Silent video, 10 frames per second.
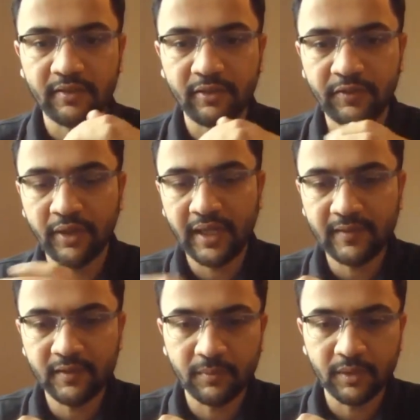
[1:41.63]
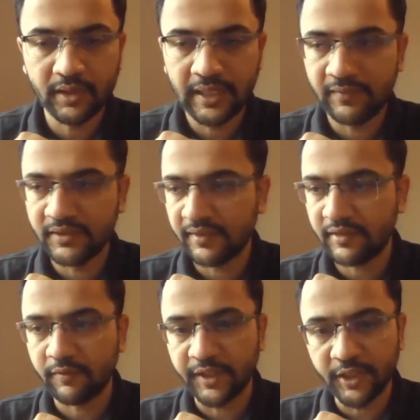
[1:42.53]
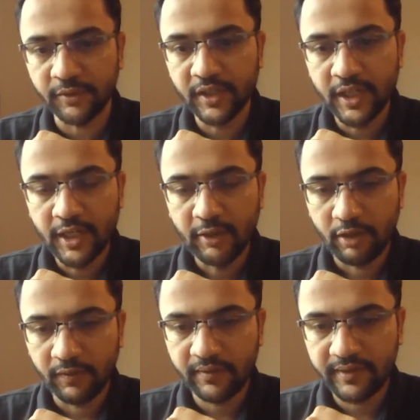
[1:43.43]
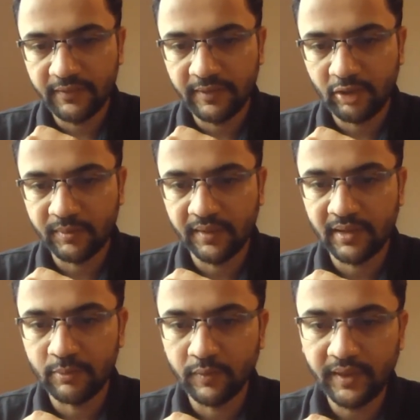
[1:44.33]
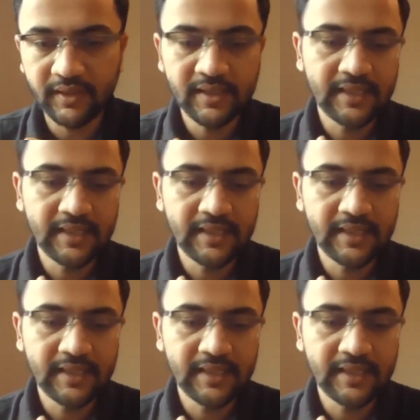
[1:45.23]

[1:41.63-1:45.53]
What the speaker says: So if you have just a video of a scene where objects are moving,